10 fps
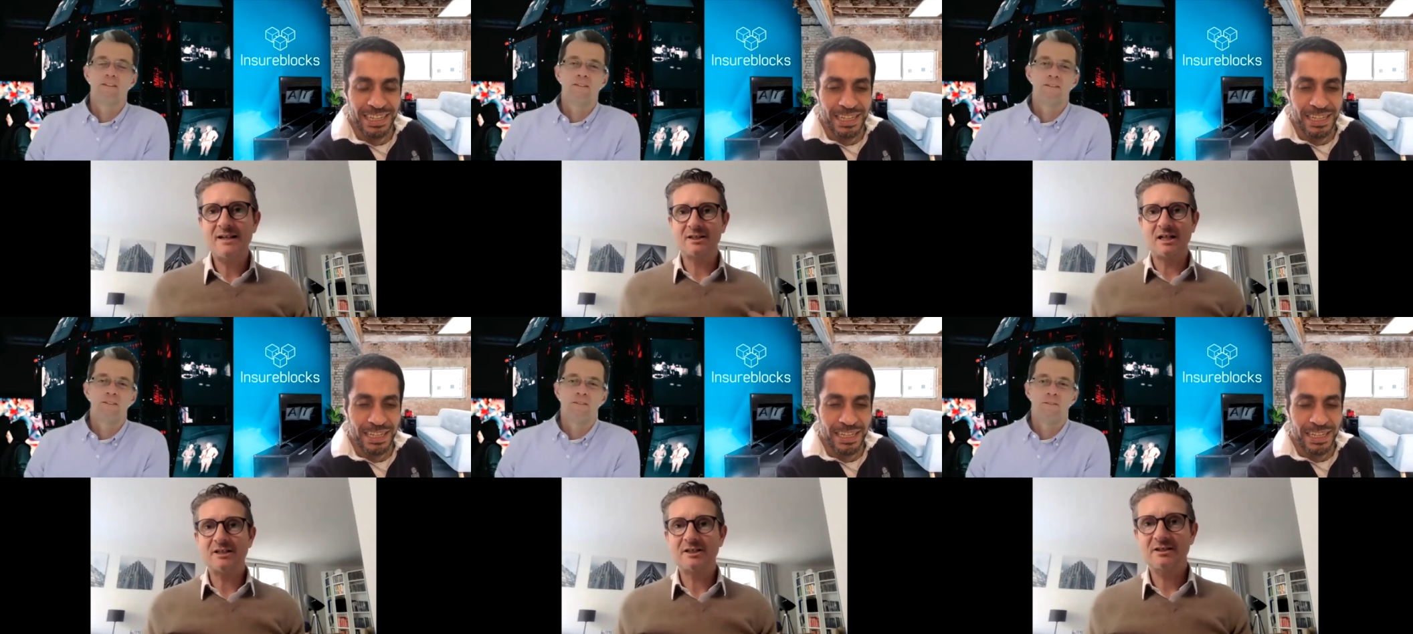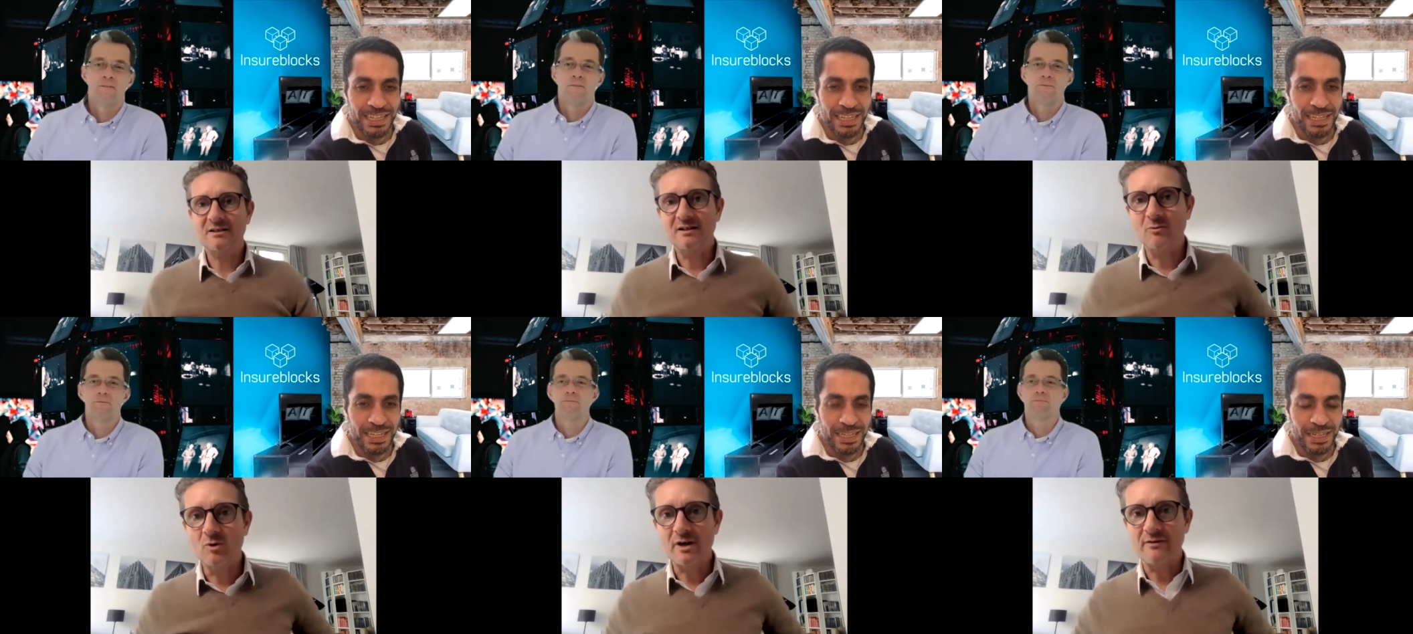Speaker 1: I just started
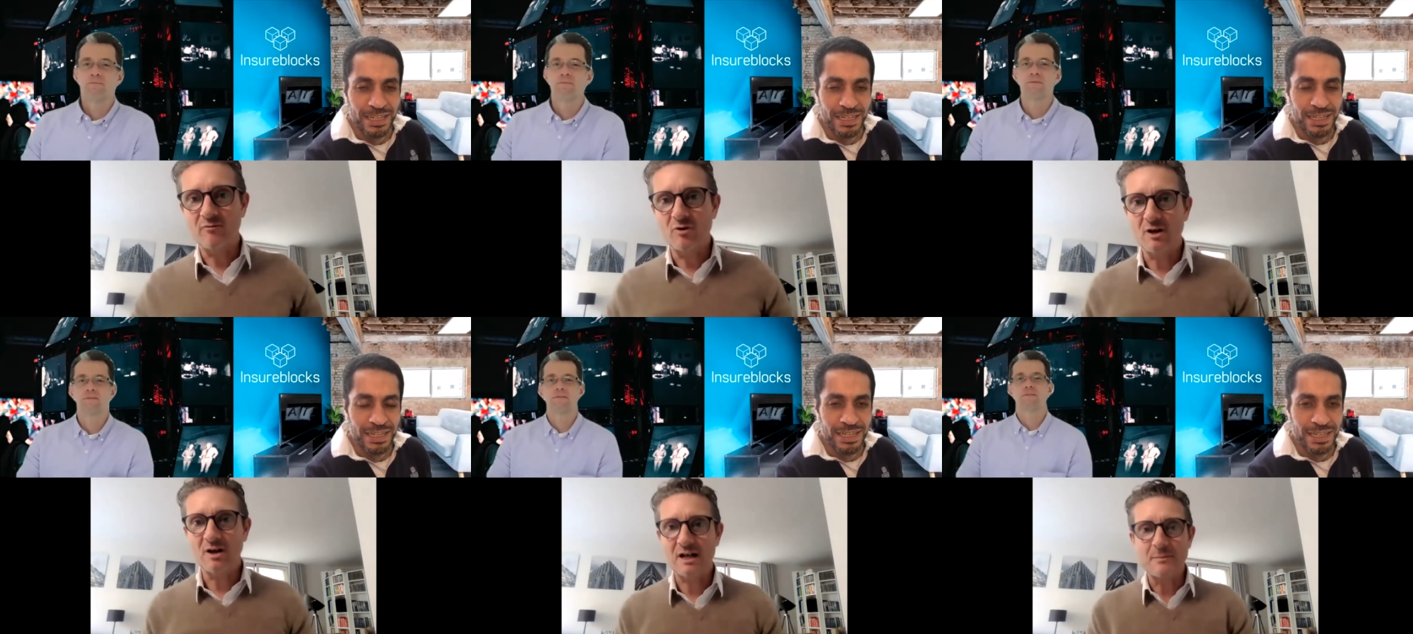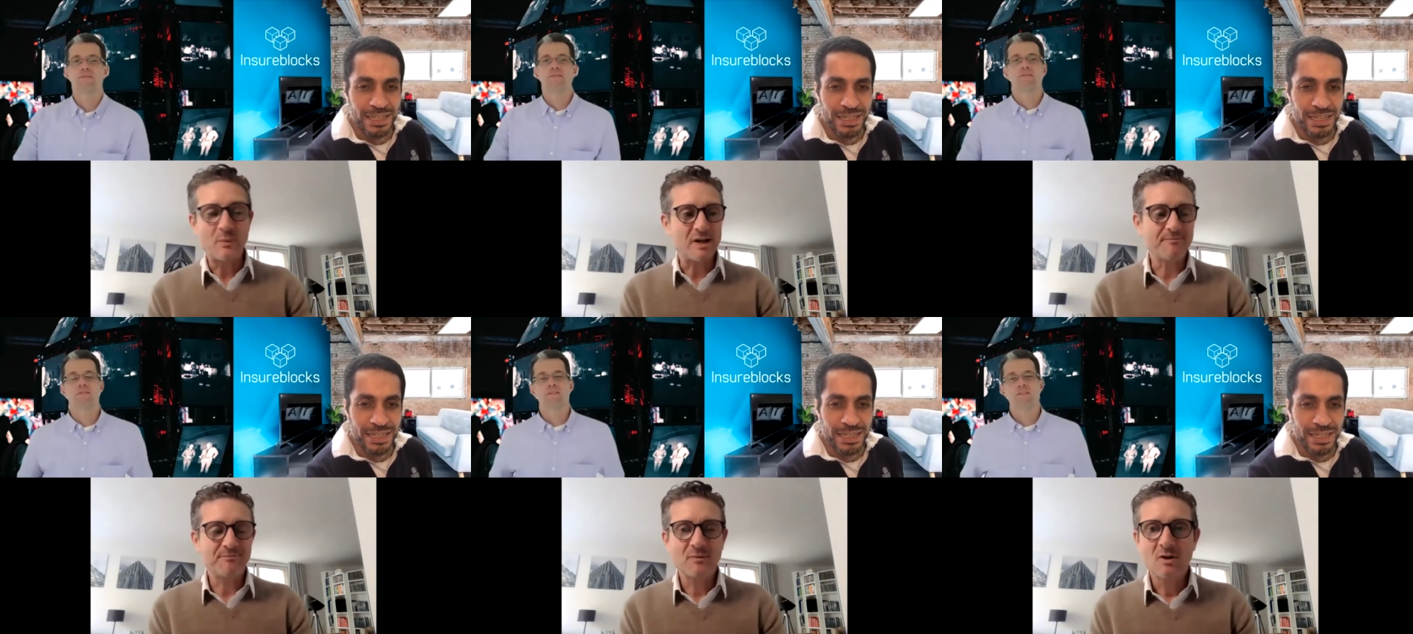working for a, a company
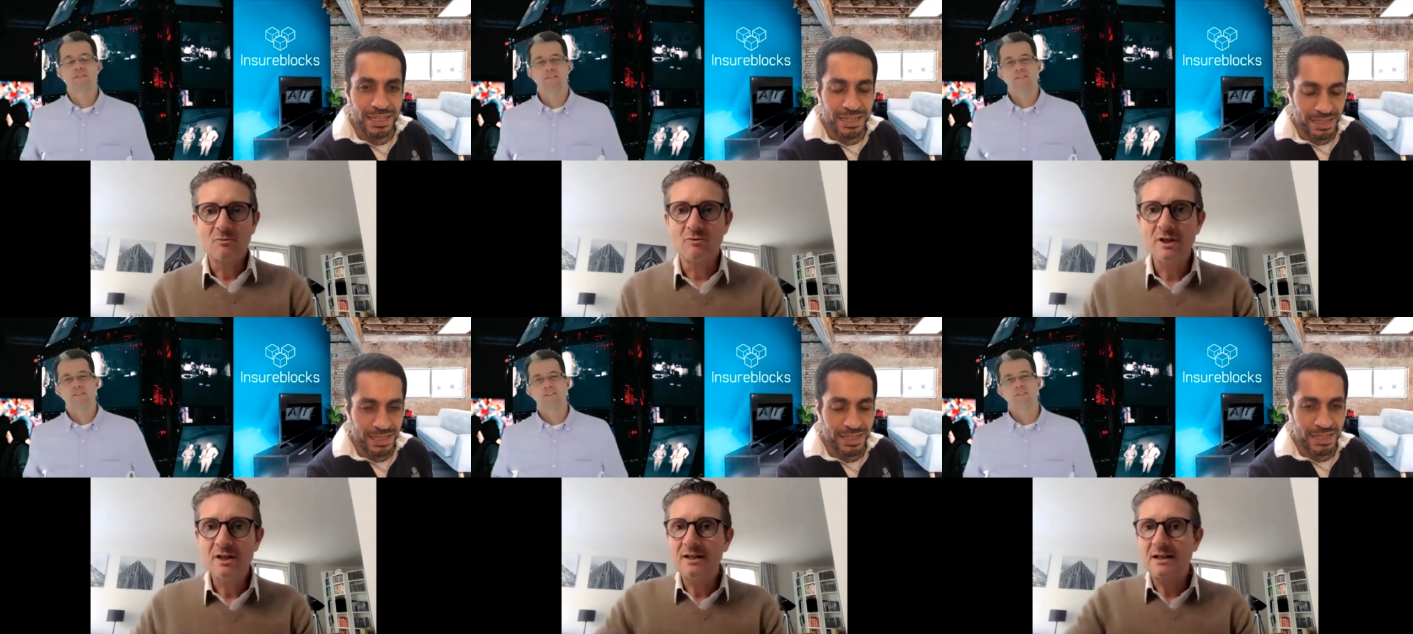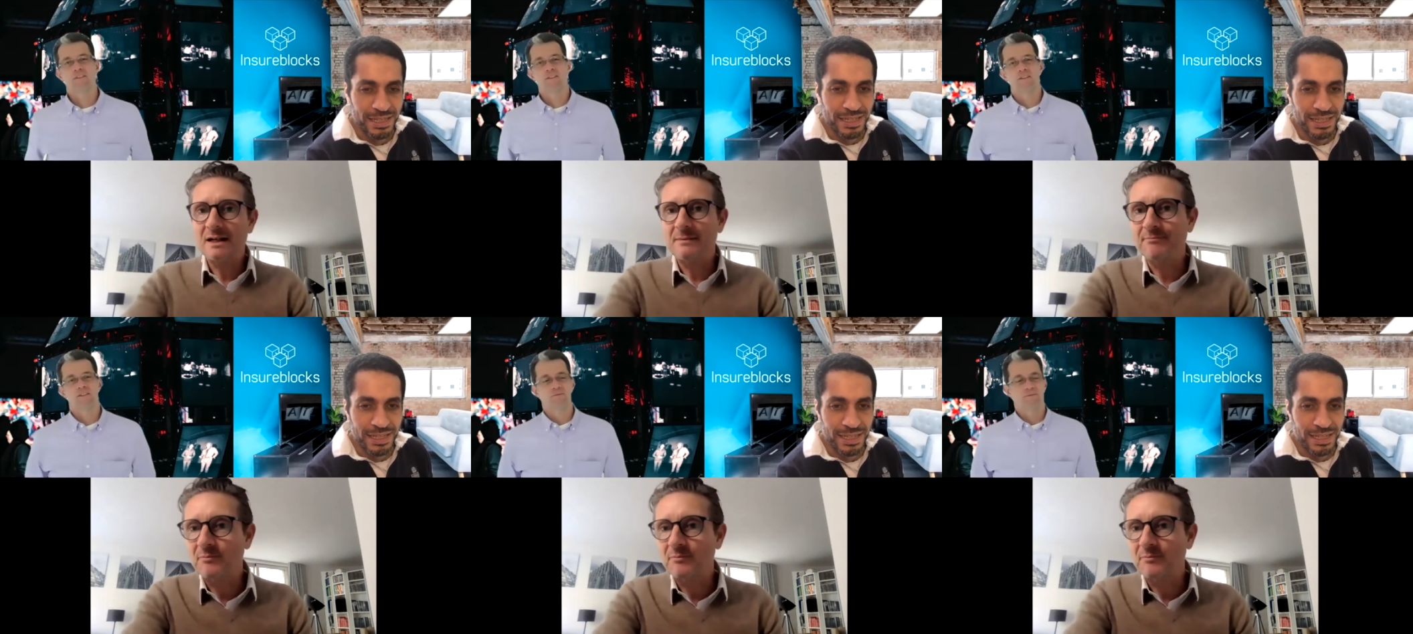really um,
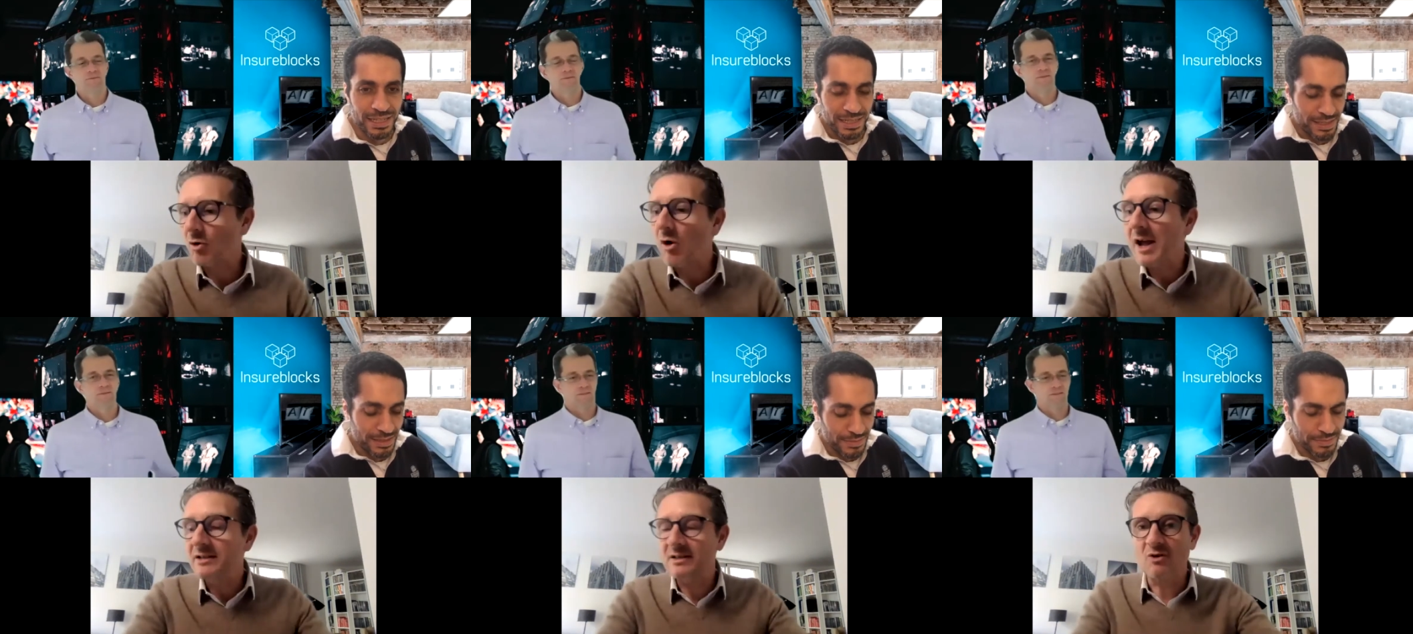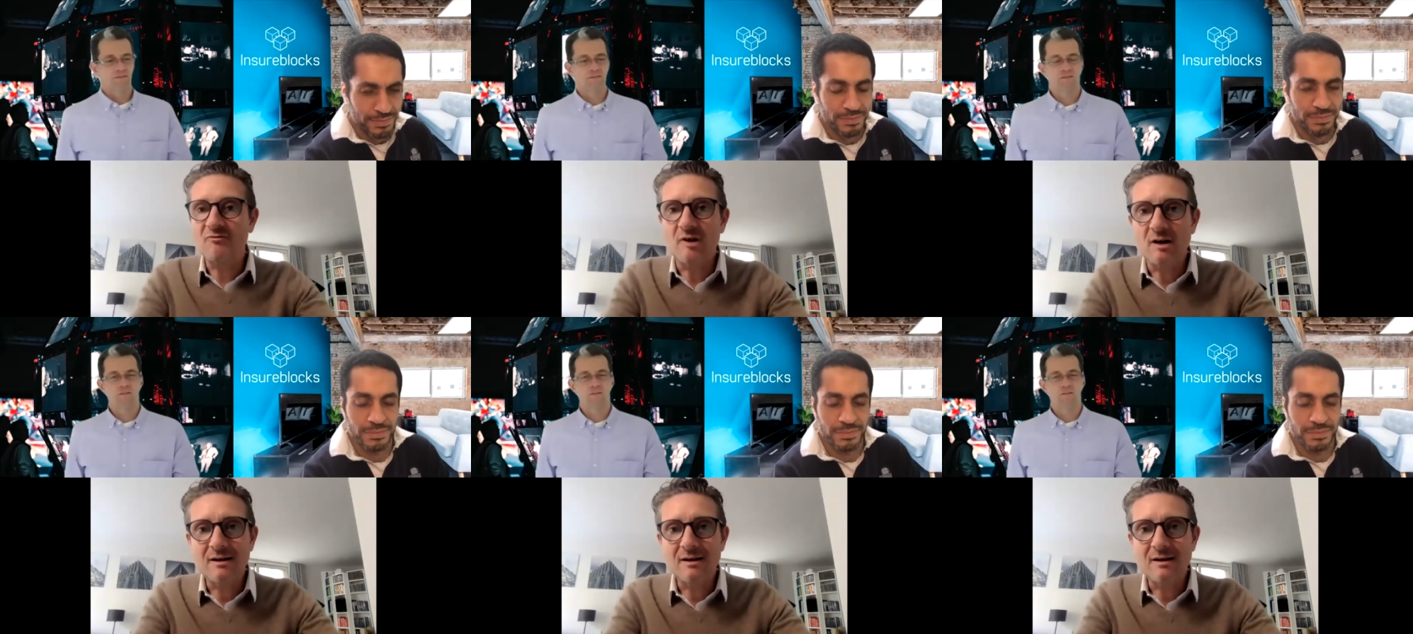great so far.